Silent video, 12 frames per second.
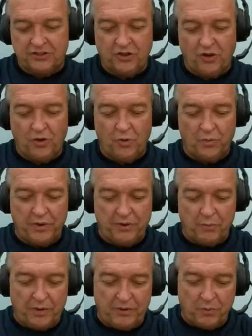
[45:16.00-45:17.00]
So
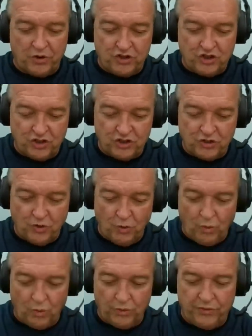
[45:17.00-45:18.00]
we were just
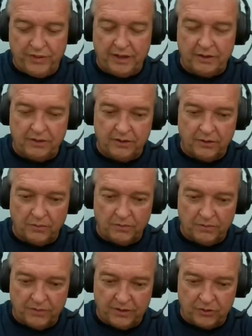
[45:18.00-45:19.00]
told that
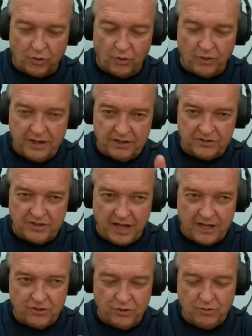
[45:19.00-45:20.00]
the Torah is
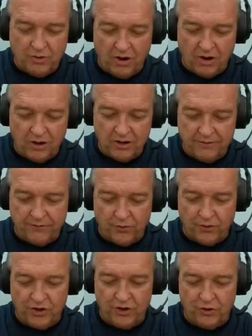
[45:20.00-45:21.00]
not too hard
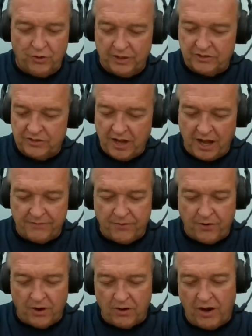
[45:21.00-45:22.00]
for you. It's
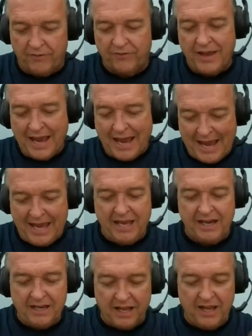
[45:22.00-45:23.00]
not far off.
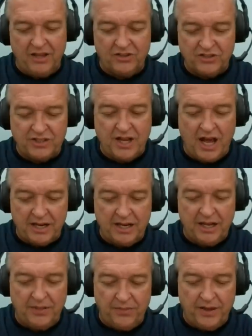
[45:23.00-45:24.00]
It is not
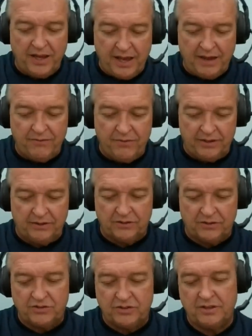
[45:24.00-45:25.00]
in the
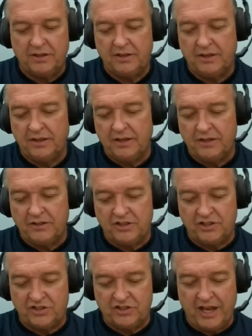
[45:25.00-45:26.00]
heavens
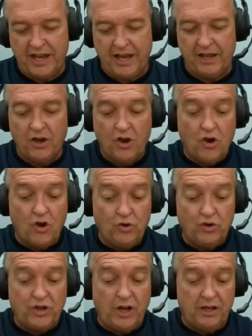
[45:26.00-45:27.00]
to say,
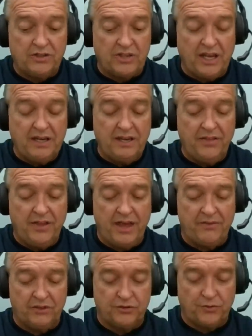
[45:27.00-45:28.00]
who shall ascend in the
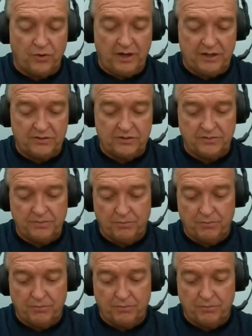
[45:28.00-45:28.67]
heavens for us?